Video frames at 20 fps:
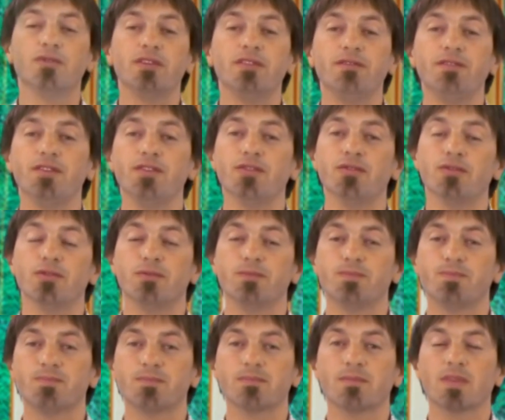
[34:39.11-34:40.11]
review,
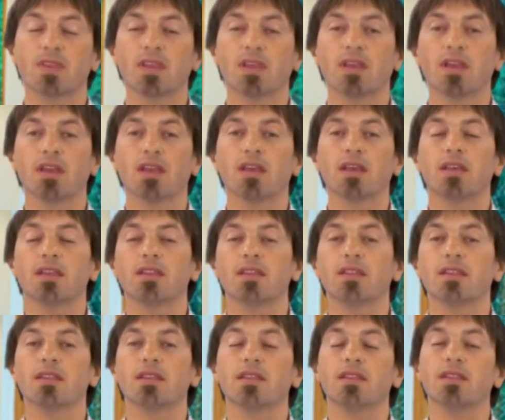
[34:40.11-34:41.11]

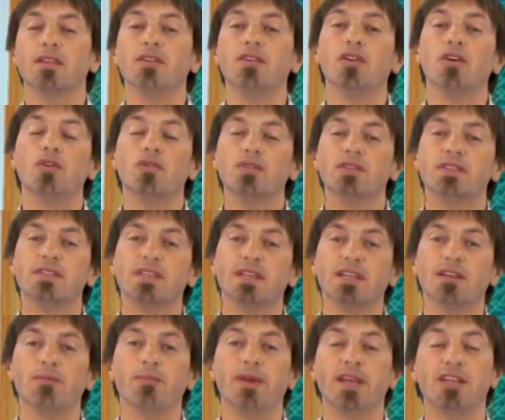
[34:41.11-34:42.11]
the notes
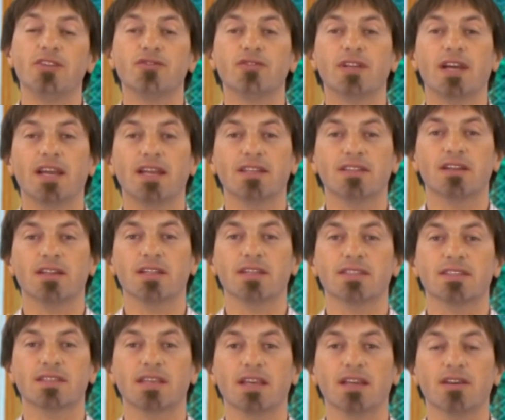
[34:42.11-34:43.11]
in a major diatonic
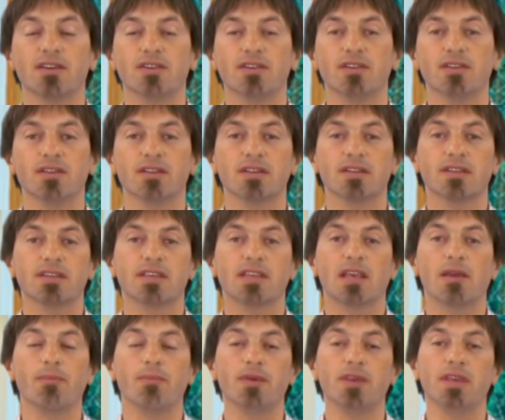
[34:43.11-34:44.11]
scale
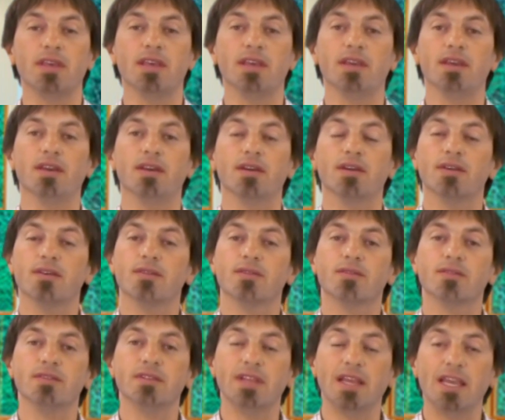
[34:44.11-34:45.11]
can be
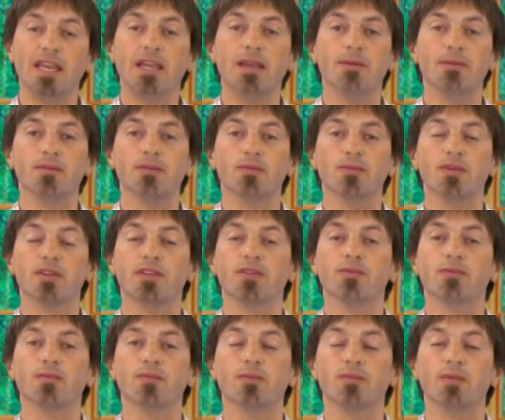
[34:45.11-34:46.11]
named
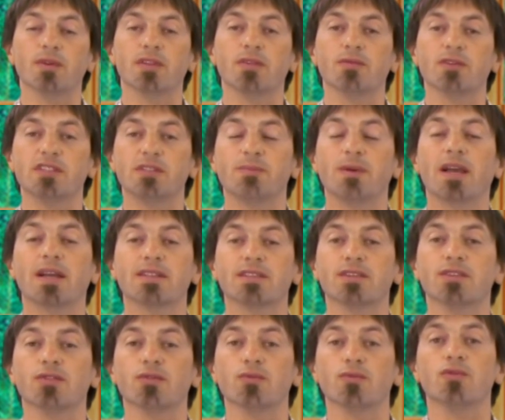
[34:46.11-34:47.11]
with respect
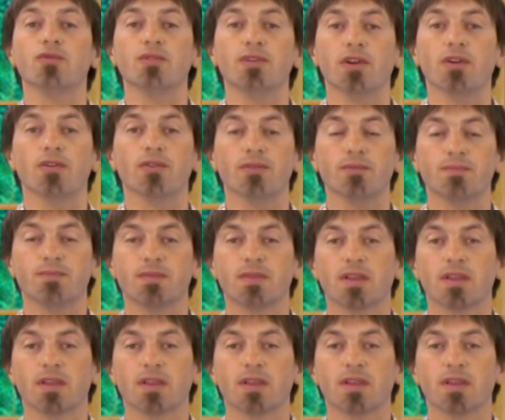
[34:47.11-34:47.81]
to the root note.